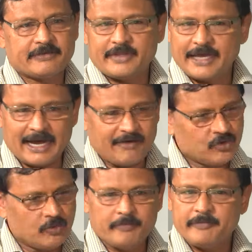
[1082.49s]
If they
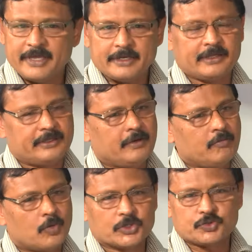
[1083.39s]
have to meet,
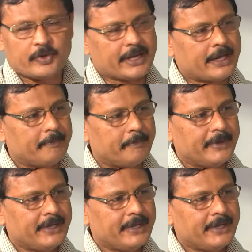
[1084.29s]
most welcome.